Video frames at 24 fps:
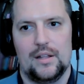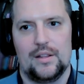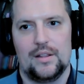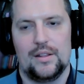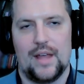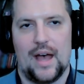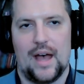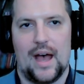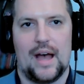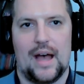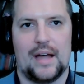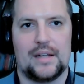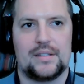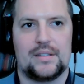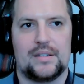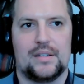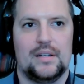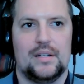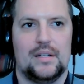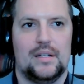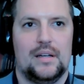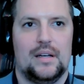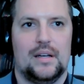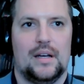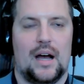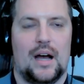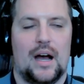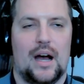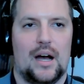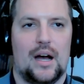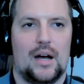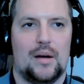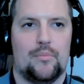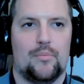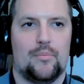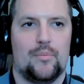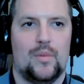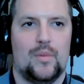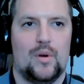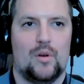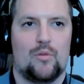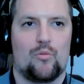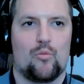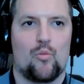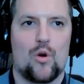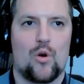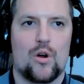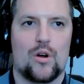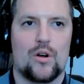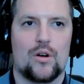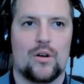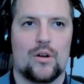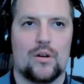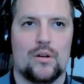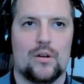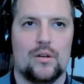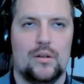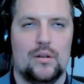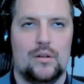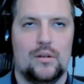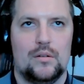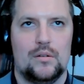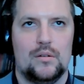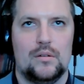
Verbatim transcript: that um, were